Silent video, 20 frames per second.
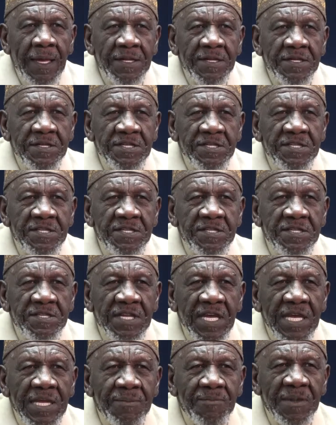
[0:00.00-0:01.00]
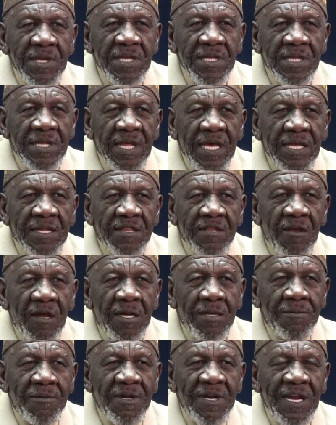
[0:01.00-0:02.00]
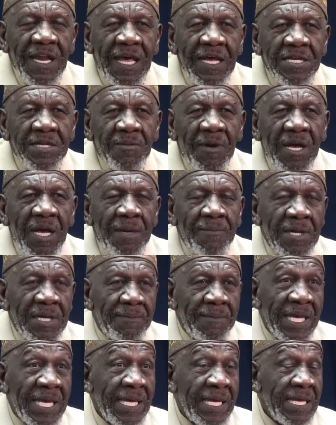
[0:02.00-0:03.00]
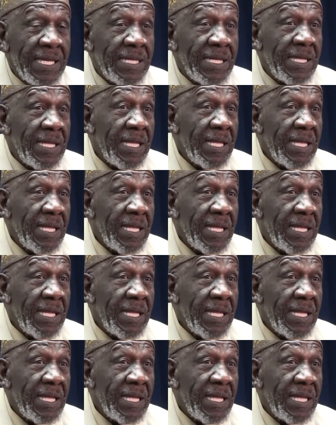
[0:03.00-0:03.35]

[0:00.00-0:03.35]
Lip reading: statement that the Honorable Elijah Muhammad made,